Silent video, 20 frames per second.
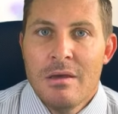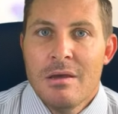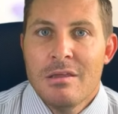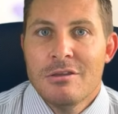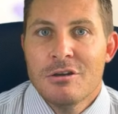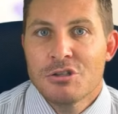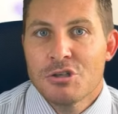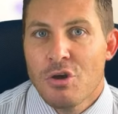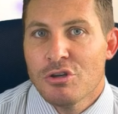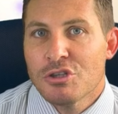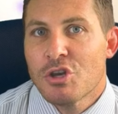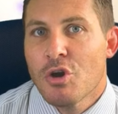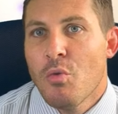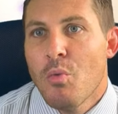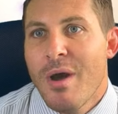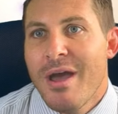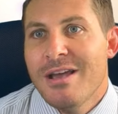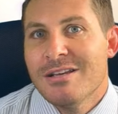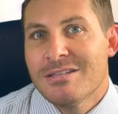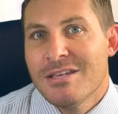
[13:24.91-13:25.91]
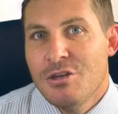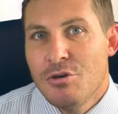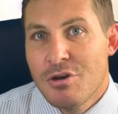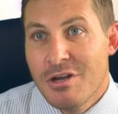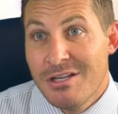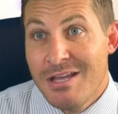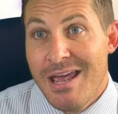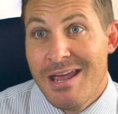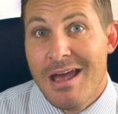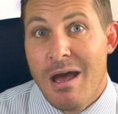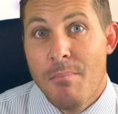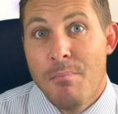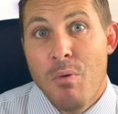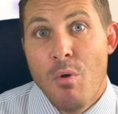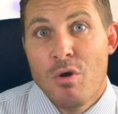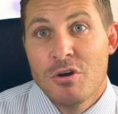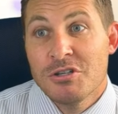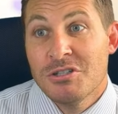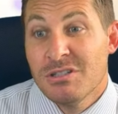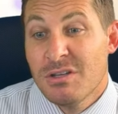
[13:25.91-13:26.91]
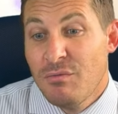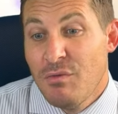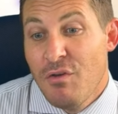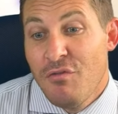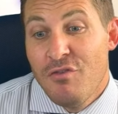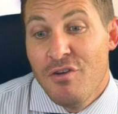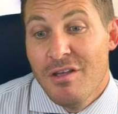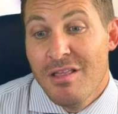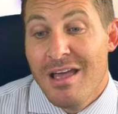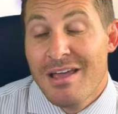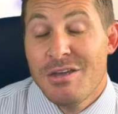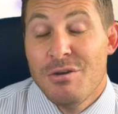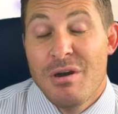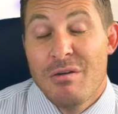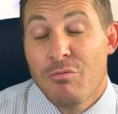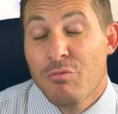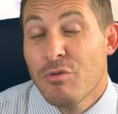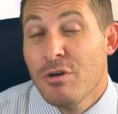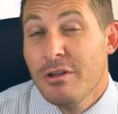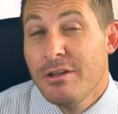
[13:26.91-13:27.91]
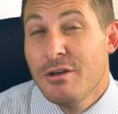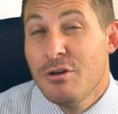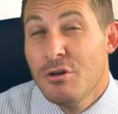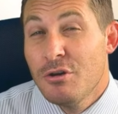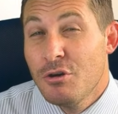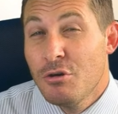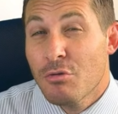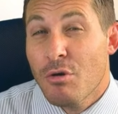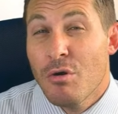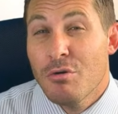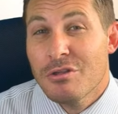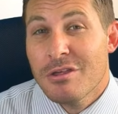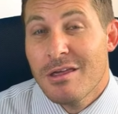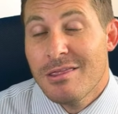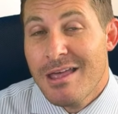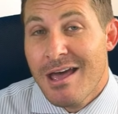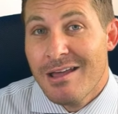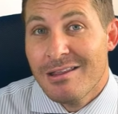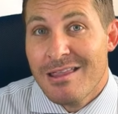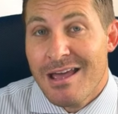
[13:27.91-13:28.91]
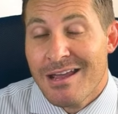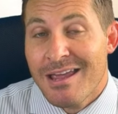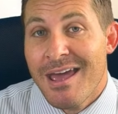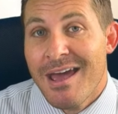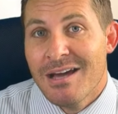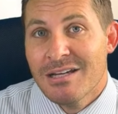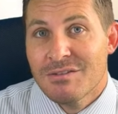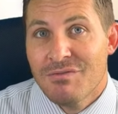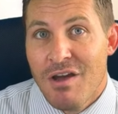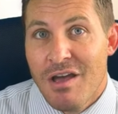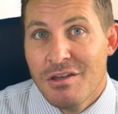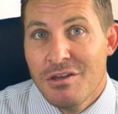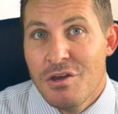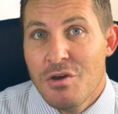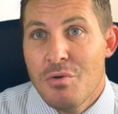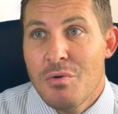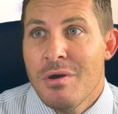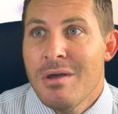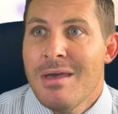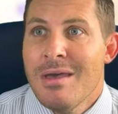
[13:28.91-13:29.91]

There's also ways that you could take out portions if you feel like you had really good growth on that, that cash value,